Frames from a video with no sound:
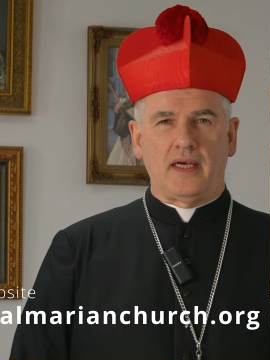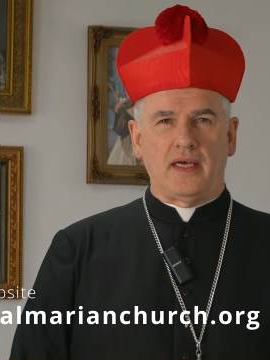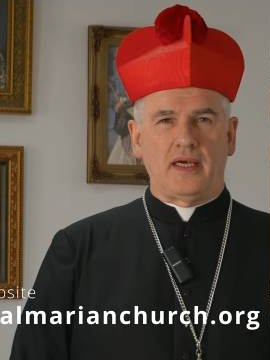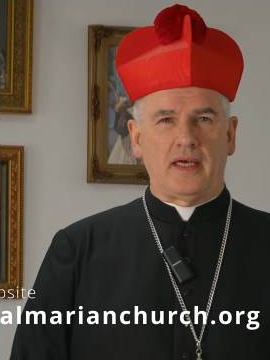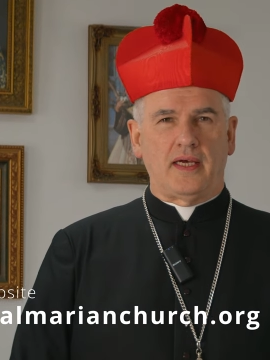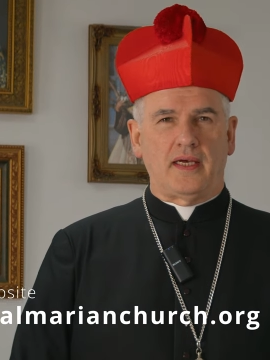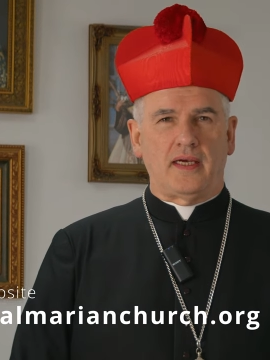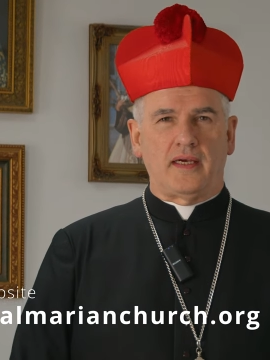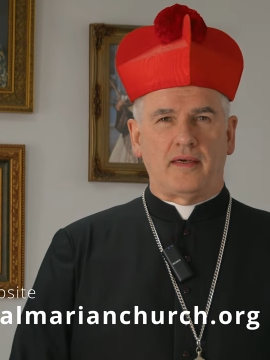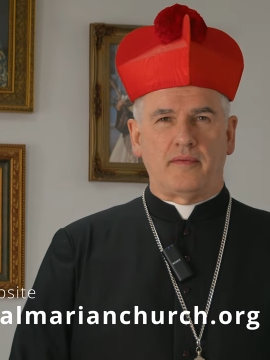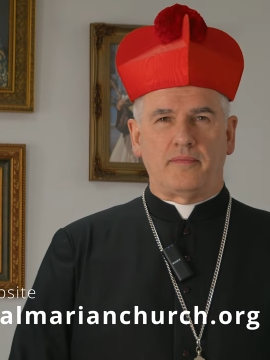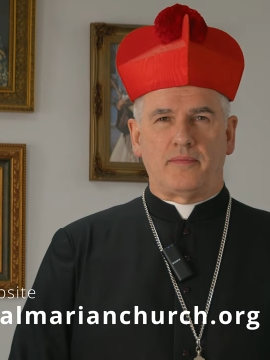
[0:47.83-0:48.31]

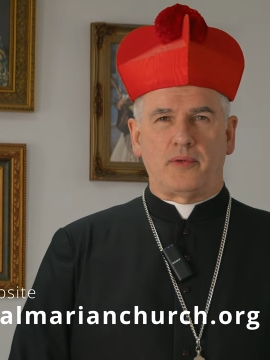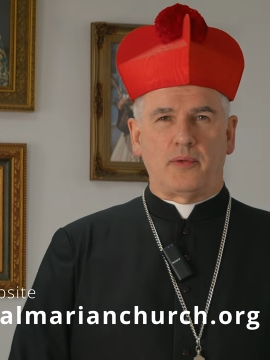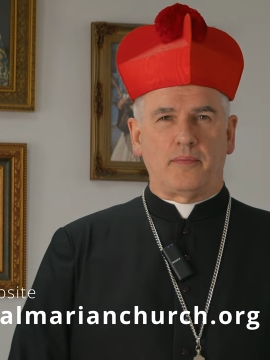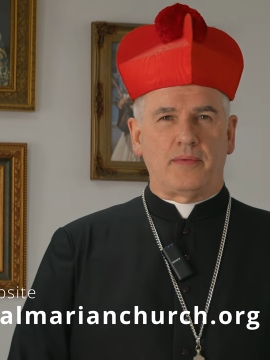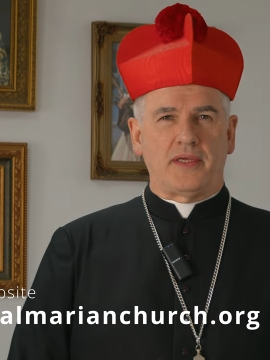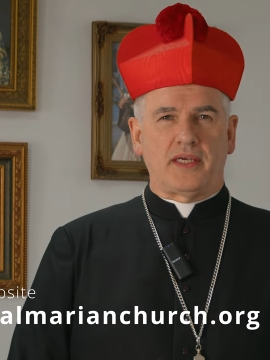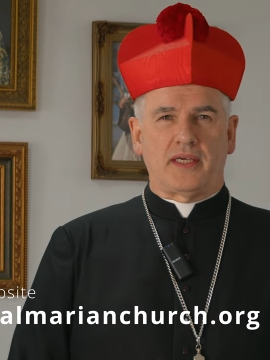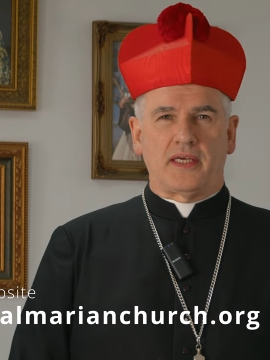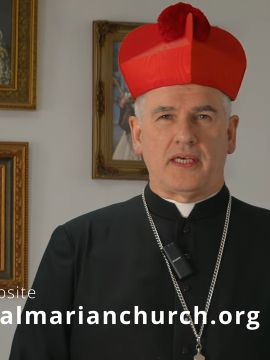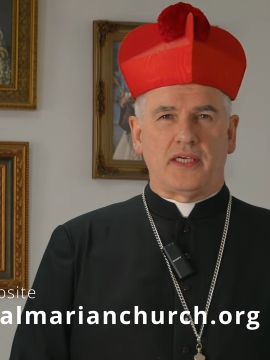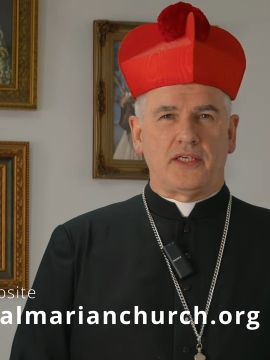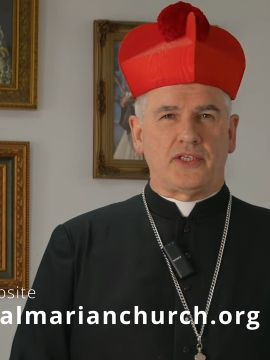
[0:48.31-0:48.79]
uh,
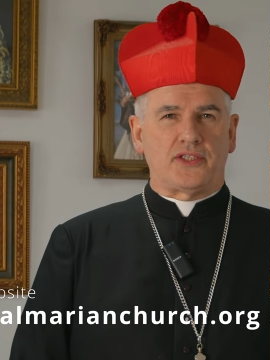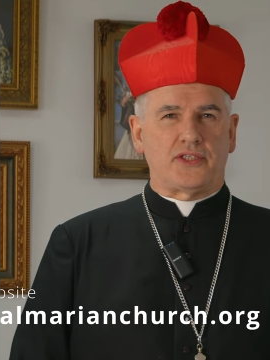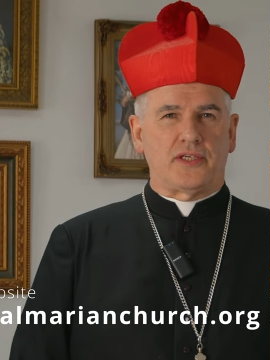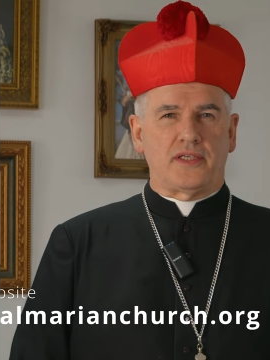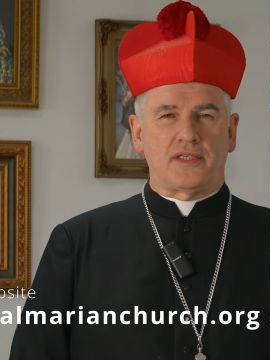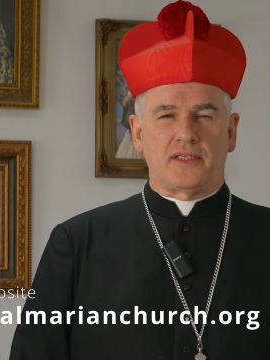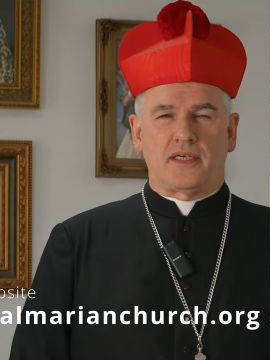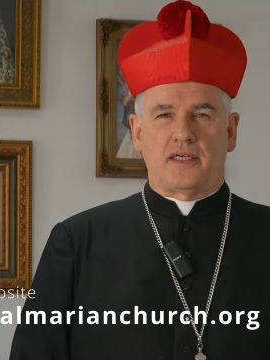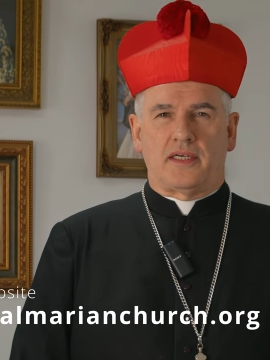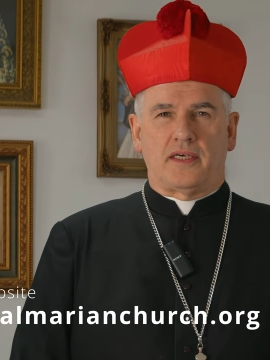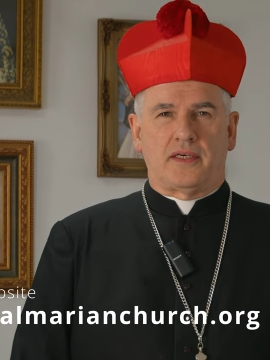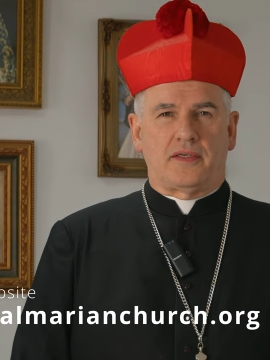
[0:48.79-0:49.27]

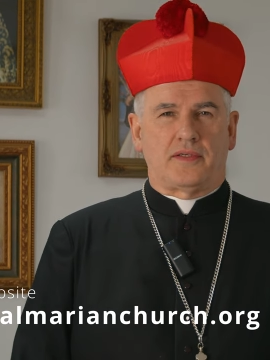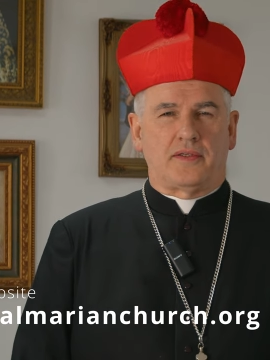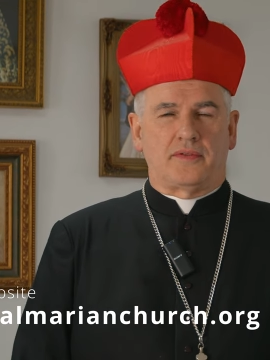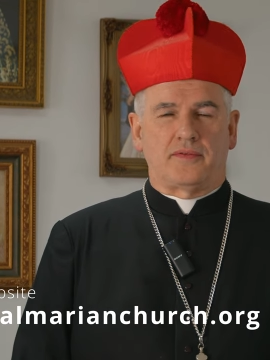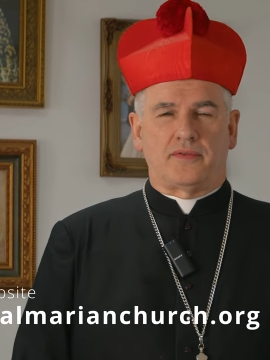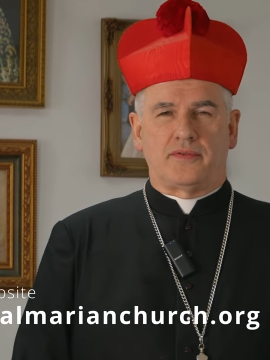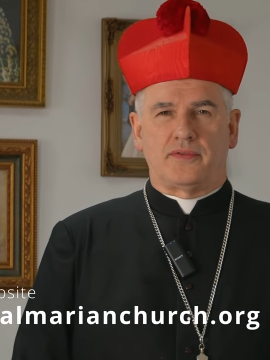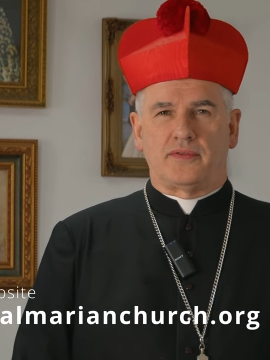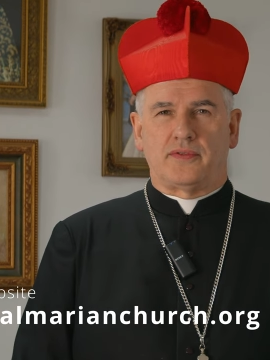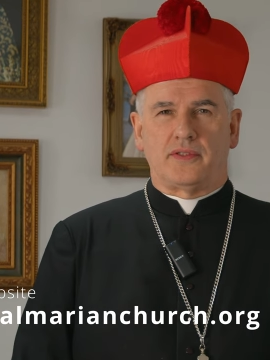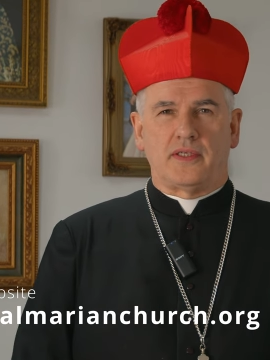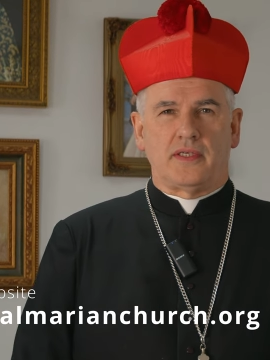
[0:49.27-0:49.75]
publications, a lot
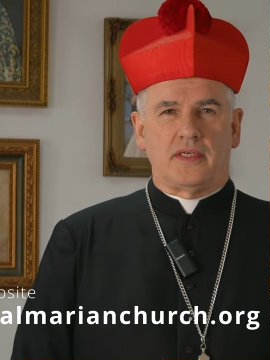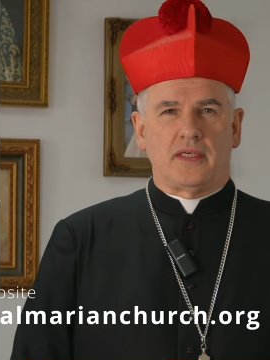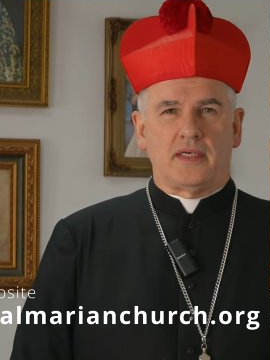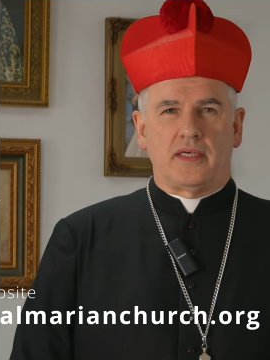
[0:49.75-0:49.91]
of